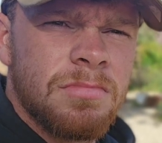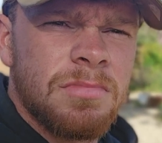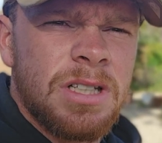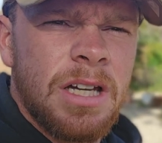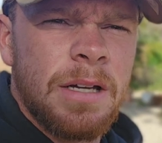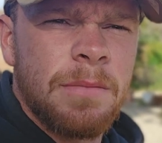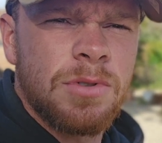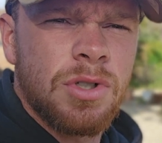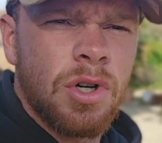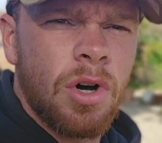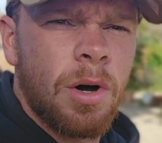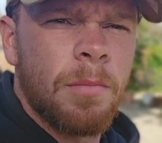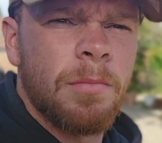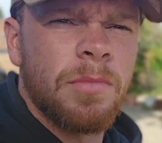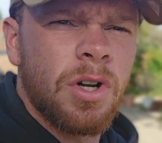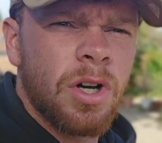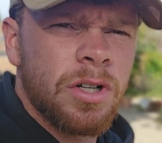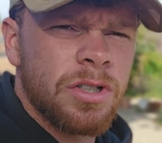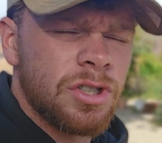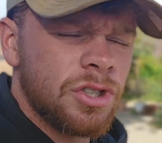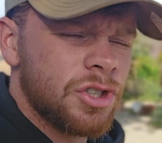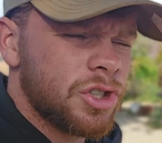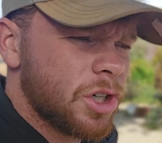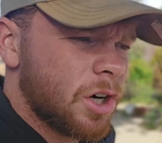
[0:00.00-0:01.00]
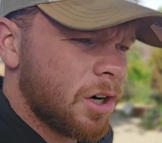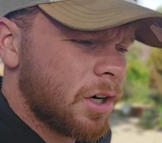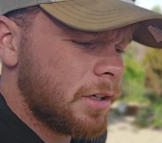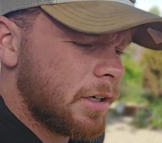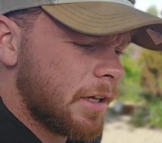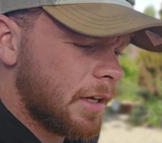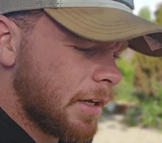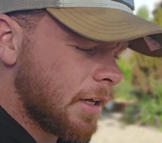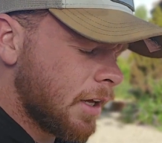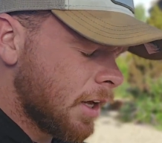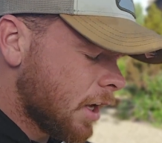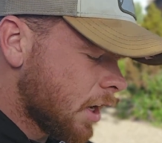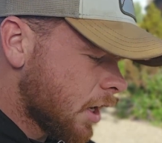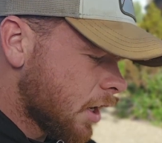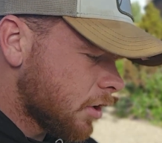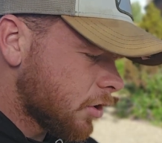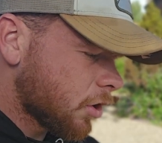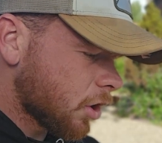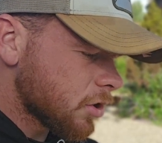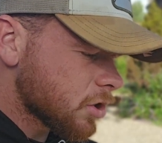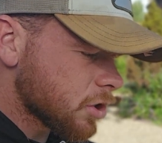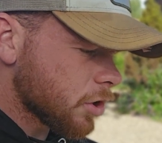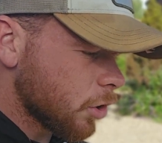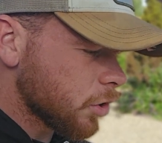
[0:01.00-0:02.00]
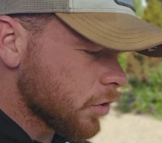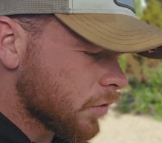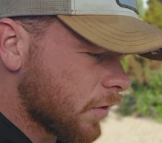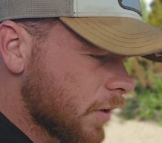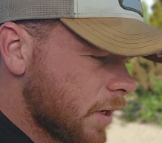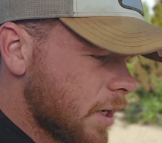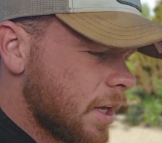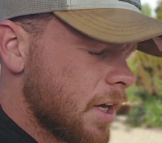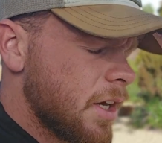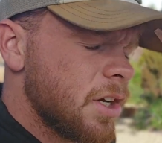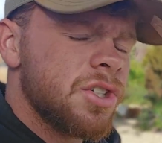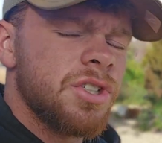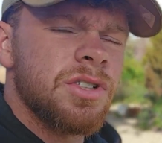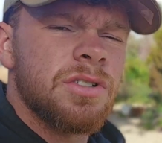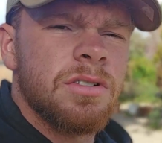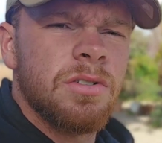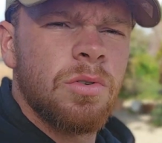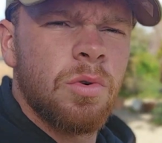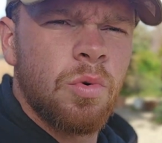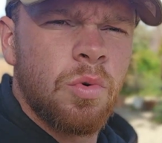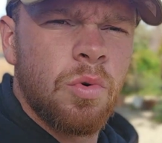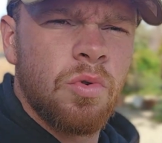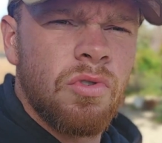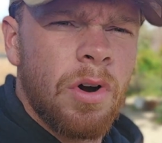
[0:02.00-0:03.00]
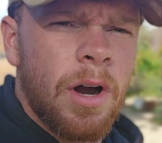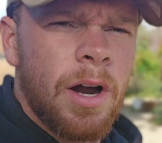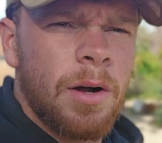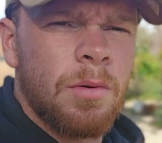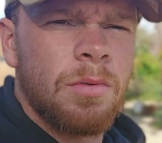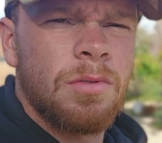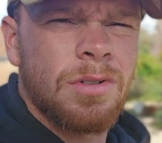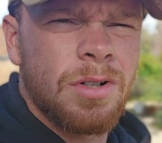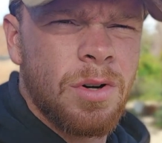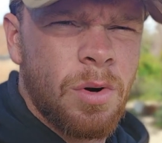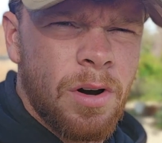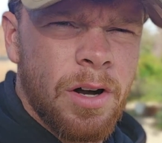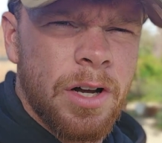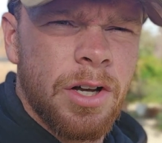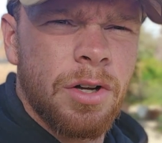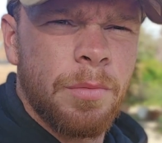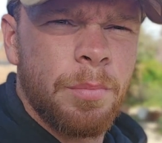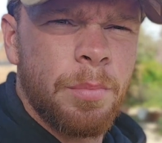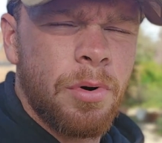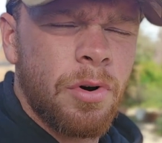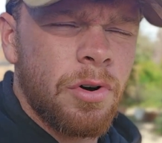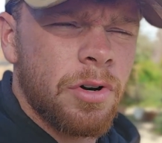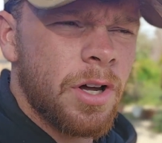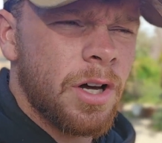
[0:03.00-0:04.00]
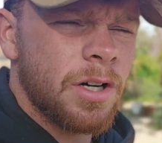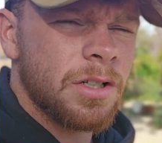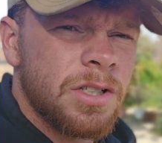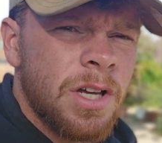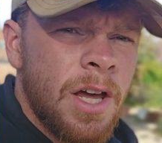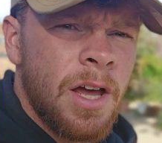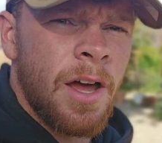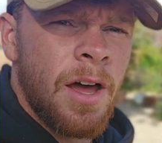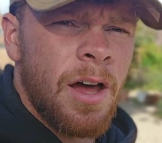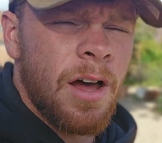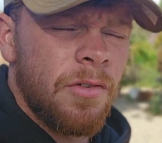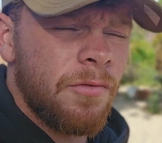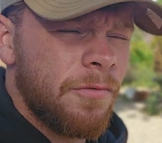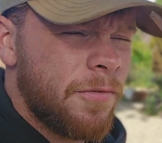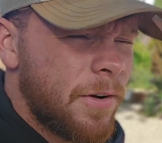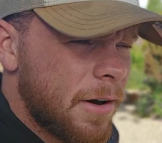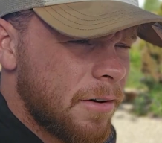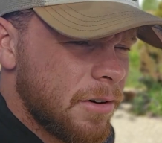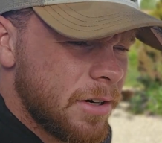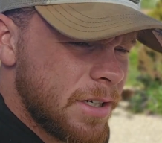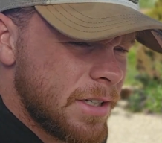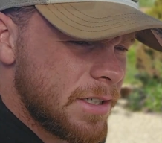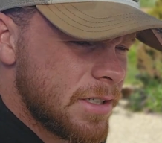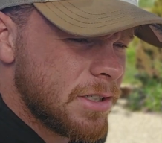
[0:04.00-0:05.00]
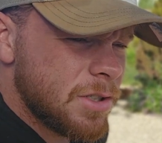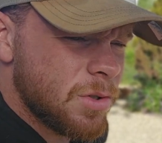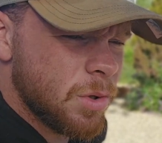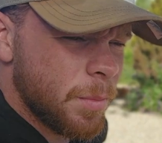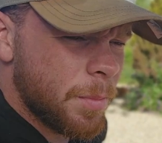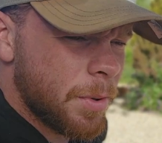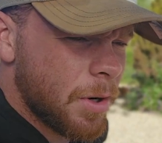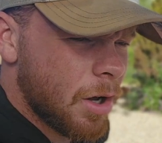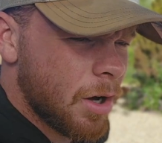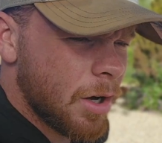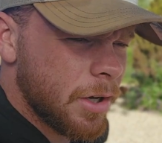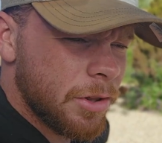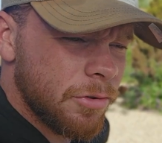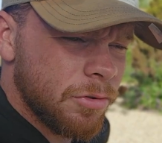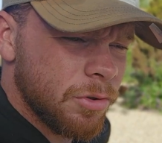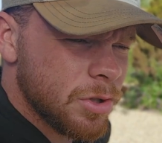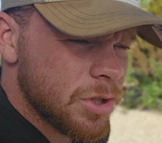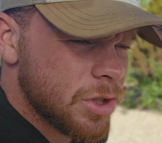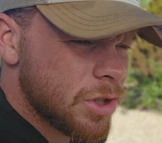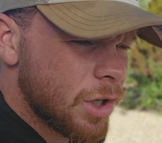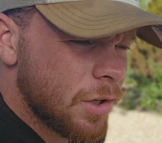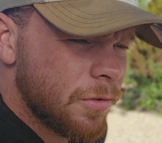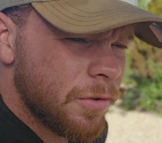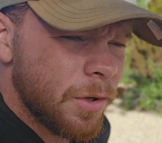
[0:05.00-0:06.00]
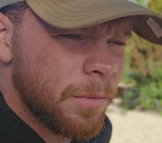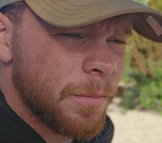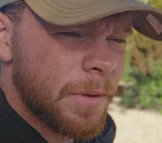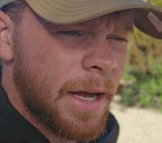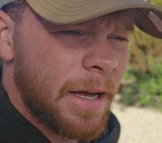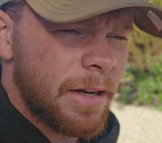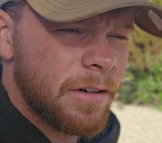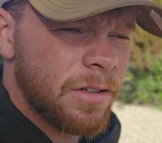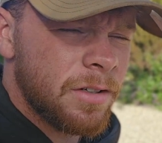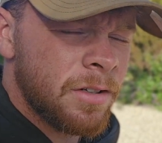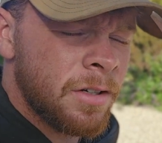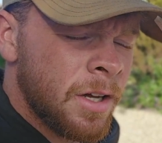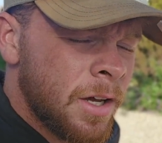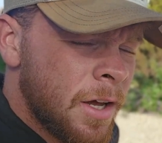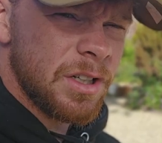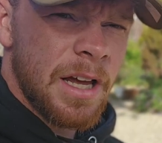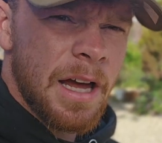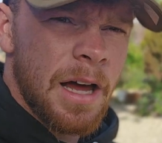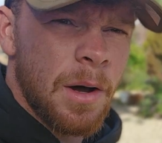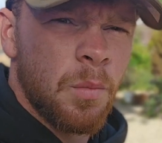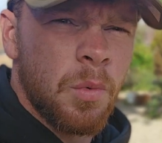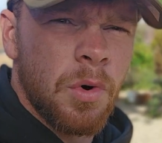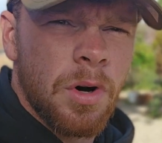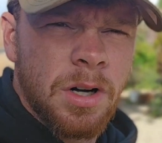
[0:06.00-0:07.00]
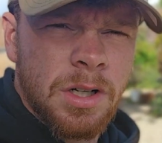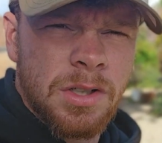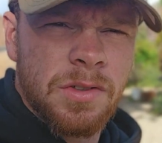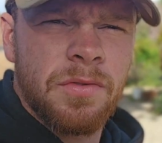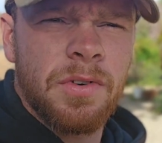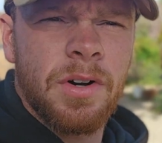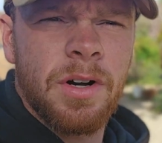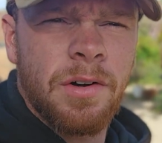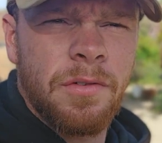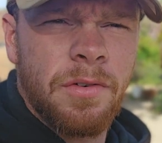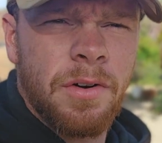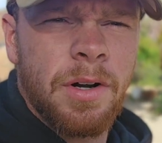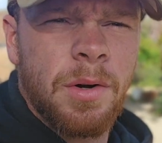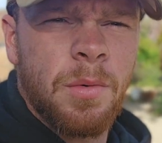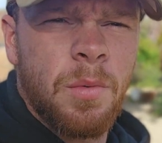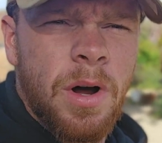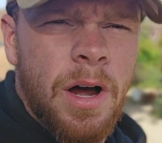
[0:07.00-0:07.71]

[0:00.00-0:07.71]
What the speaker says: tip top, nice and shiny, nice gloss finish, all round quite a good product. Very easy to apply through a snow foam cannon, and yeah, it works very, very